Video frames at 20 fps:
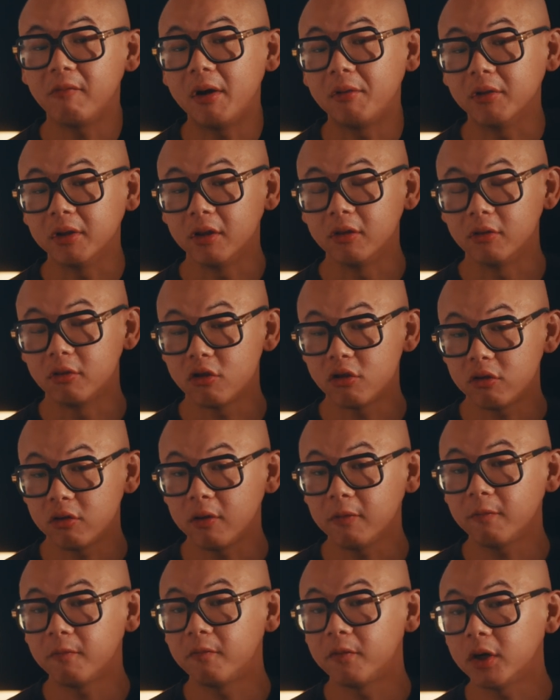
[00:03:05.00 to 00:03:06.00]
I want to
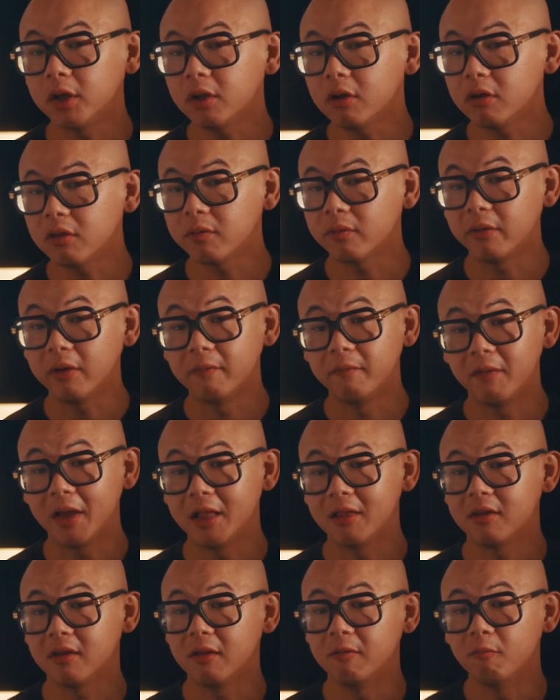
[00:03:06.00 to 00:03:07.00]
shoot photos for
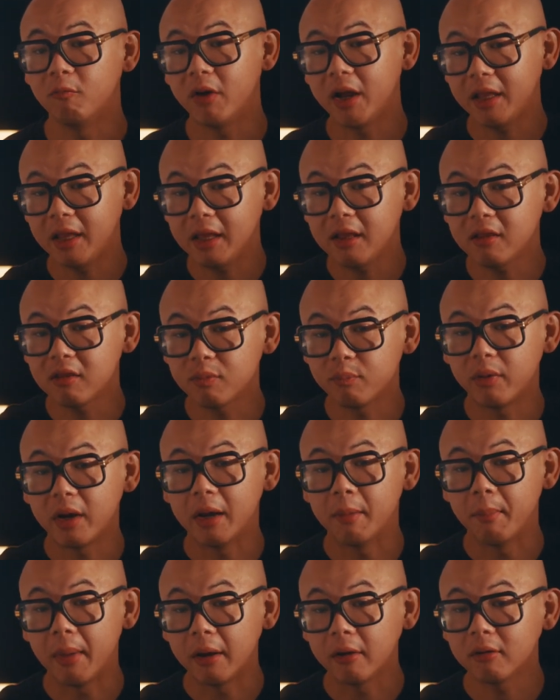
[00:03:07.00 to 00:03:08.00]
events and weddings
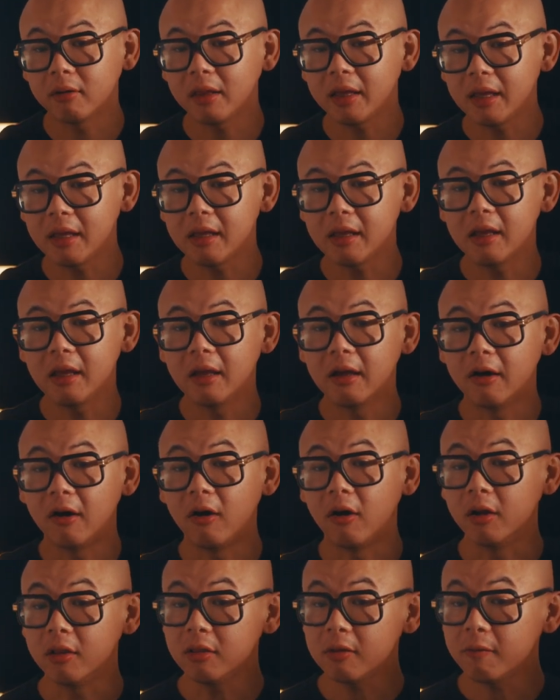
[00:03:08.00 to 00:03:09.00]
primarily
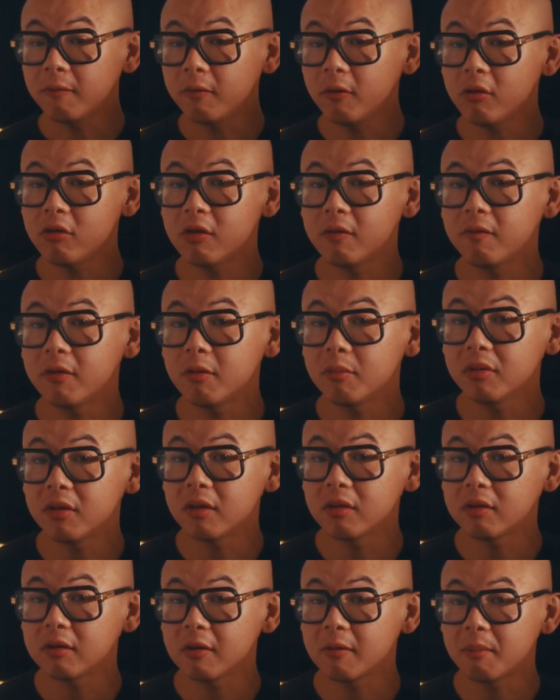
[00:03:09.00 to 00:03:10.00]
on the Fujifilm
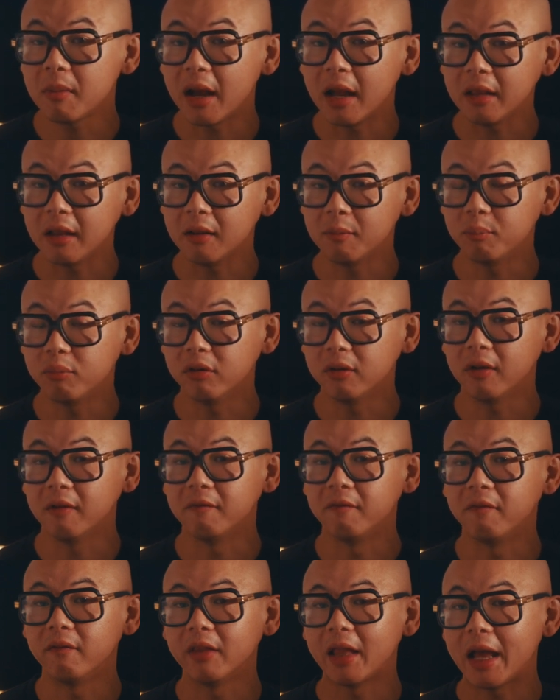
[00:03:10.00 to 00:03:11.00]
system, I need to put a
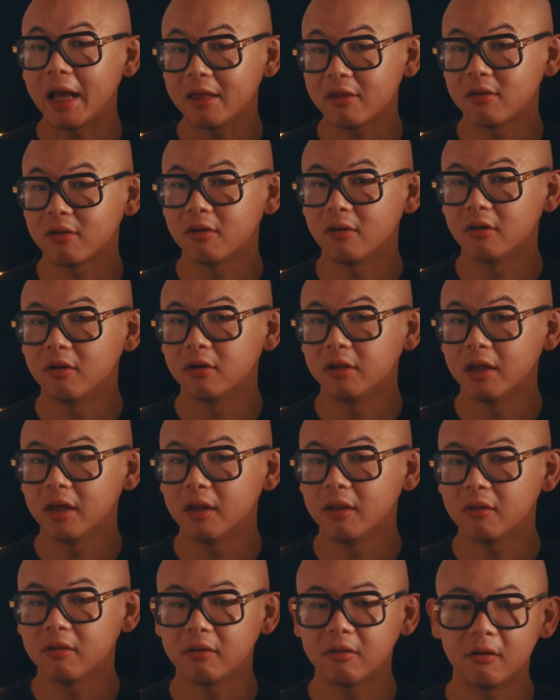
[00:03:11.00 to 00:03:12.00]
flash on
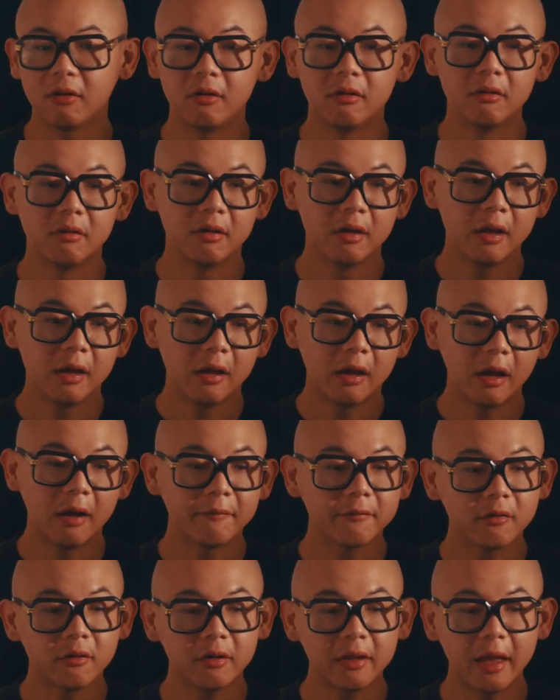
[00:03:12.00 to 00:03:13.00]
it. So
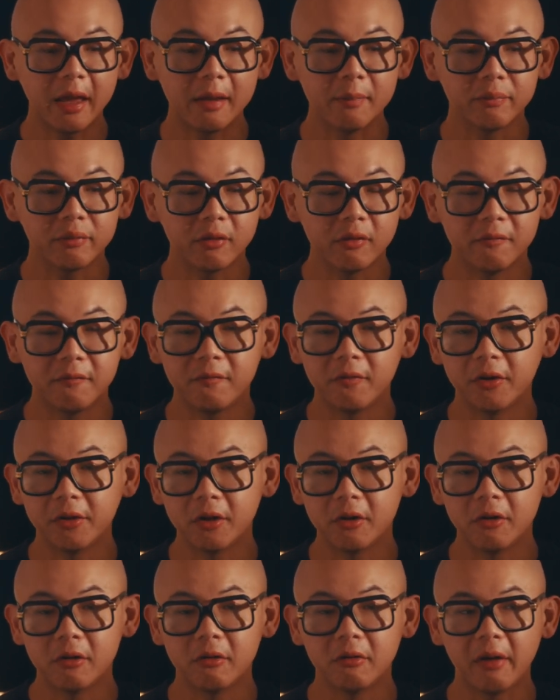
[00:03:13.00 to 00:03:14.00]
I've got a
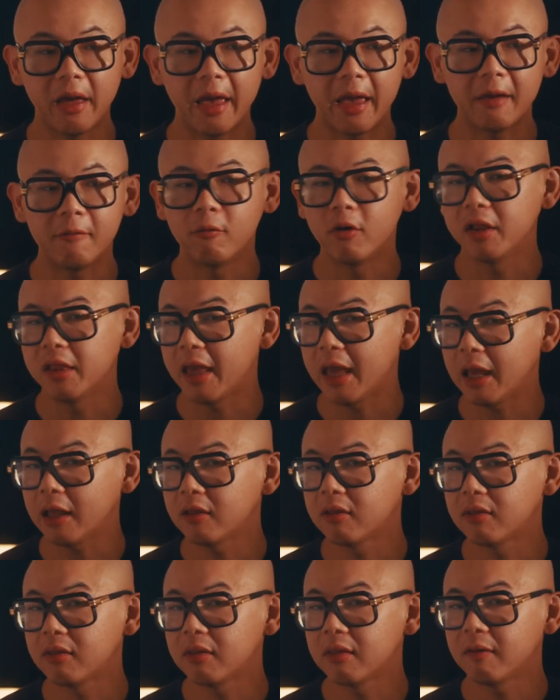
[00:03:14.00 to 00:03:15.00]
Profoto
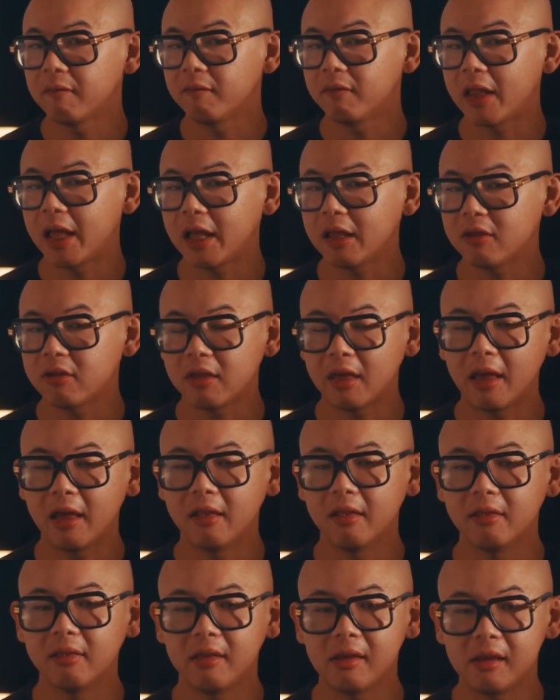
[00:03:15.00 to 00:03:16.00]
A1X flash
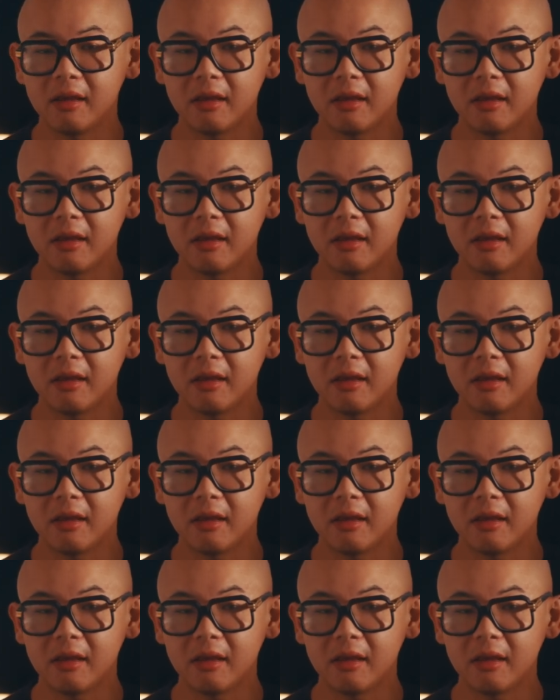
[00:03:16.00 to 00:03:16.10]
and